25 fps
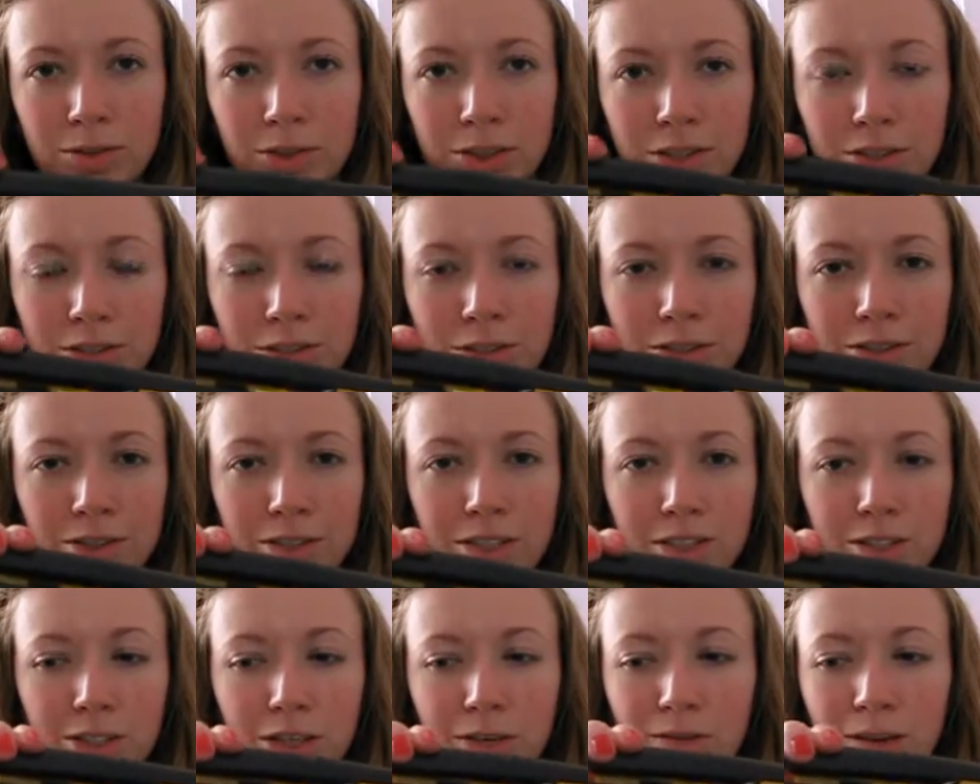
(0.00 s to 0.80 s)
It's just
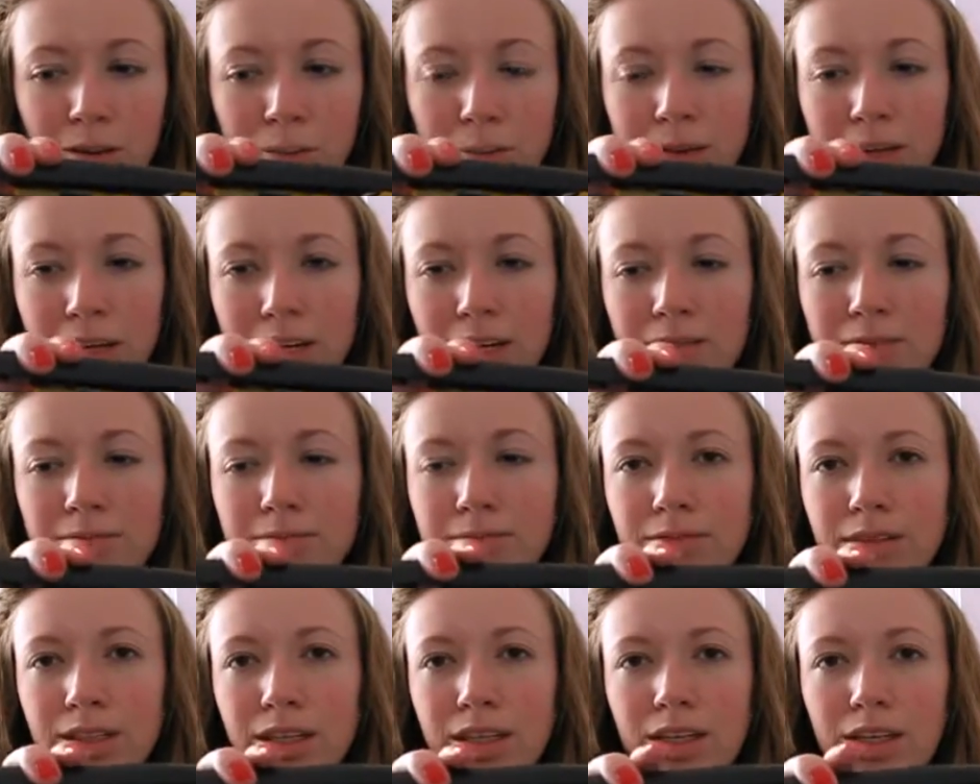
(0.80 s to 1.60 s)
a GPP.
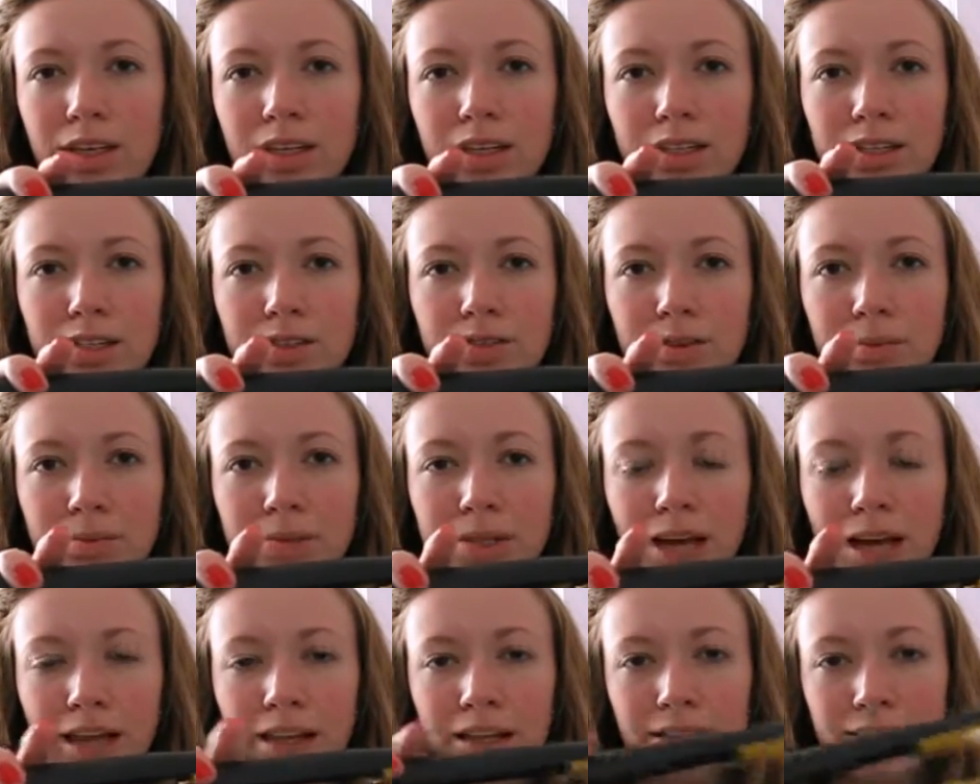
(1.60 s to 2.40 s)
It's from
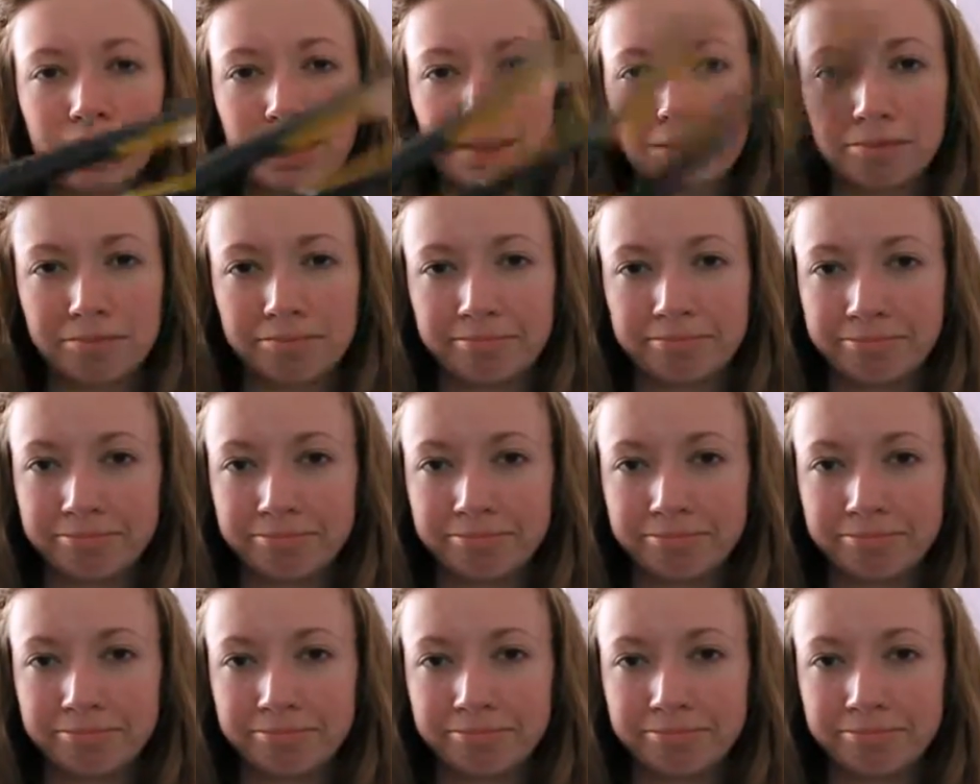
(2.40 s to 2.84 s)
Sally's.